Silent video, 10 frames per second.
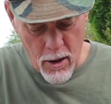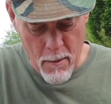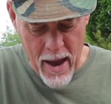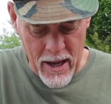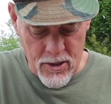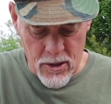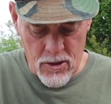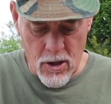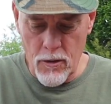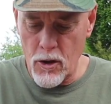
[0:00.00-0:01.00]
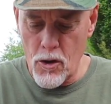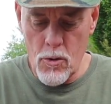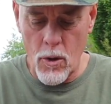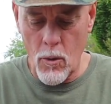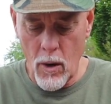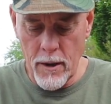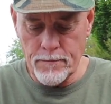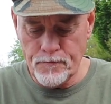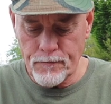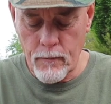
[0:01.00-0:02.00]
our matches on the newer one.
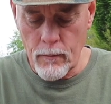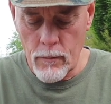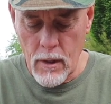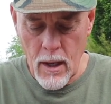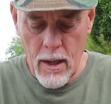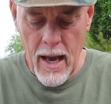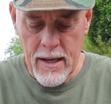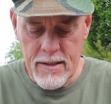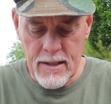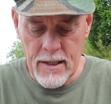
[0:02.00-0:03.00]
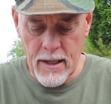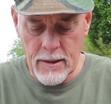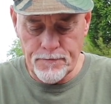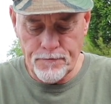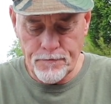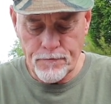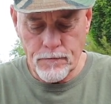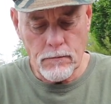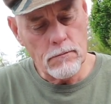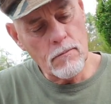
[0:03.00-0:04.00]
Has the
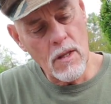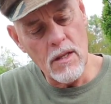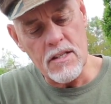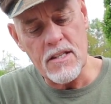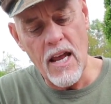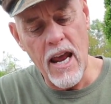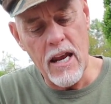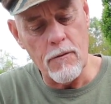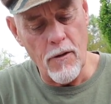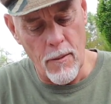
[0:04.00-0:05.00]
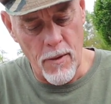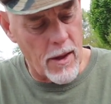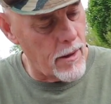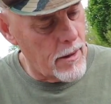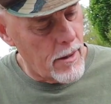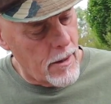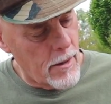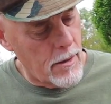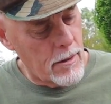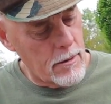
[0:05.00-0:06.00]
stain from the
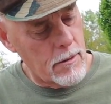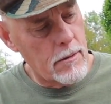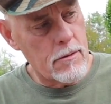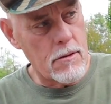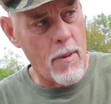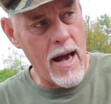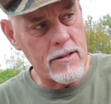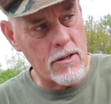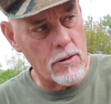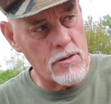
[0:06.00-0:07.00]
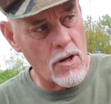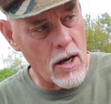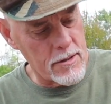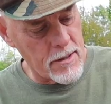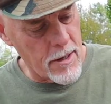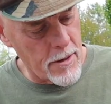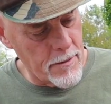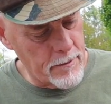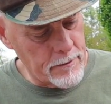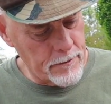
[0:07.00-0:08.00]
Tabasco sauce there.
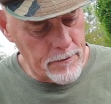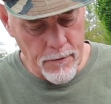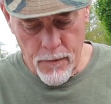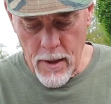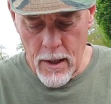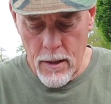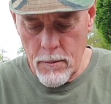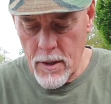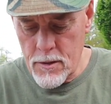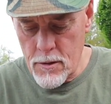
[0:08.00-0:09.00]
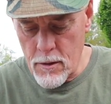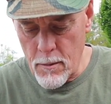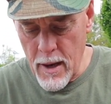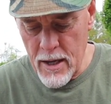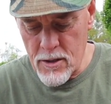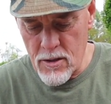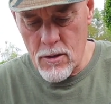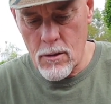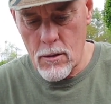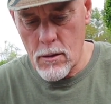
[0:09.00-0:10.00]
Make sure the matches,
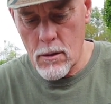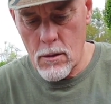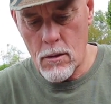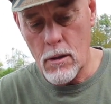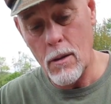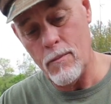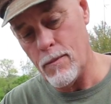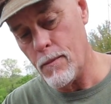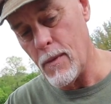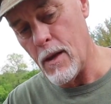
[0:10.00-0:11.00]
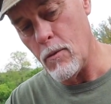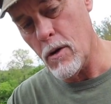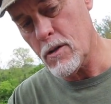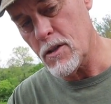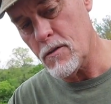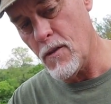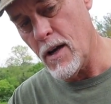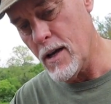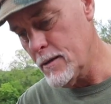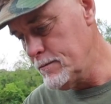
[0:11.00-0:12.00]
yep, they work just
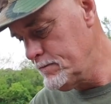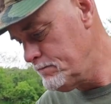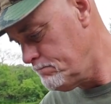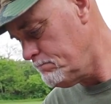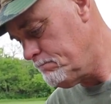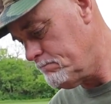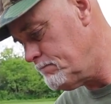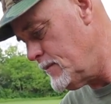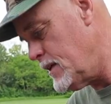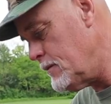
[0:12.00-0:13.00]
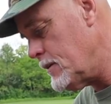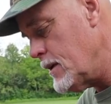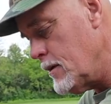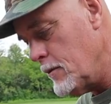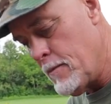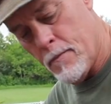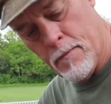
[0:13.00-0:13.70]
fine. There we go.